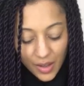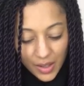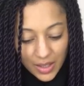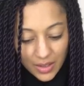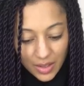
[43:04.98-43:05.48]

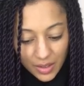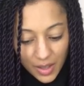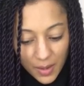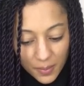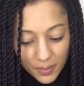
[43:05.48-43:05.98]
on
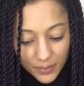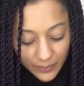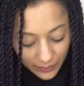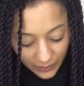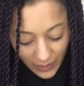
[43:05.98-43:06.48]
Instagram.
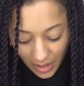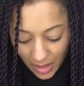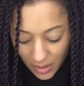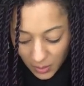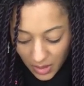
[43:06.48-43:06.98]

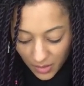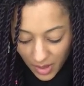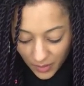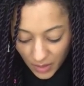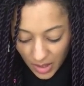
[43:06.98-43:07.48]
So whenever I
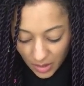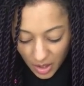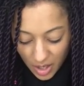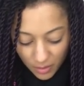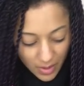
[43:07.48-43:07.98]
have to then
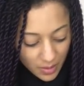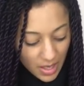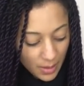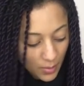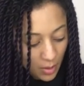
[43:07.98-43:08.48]
check real
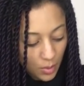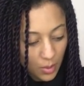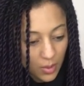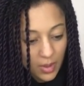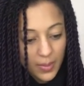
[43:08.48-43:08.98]
names, I'm
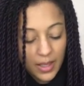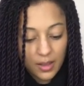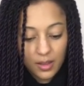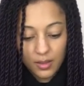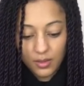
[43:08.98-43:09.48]
always a bit
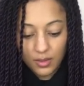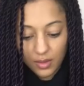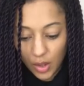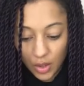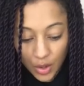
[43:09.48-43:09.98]

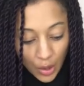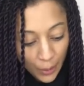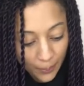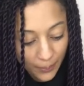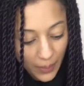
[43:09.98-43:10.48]

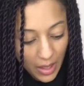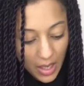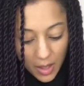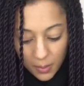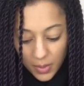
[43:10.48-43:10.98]
unsure.
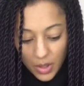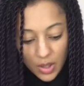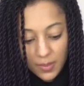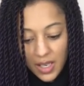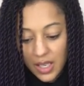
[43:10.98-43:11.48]
But
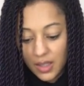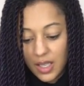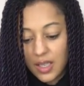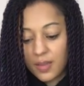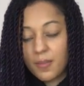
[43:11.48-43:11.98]
she made these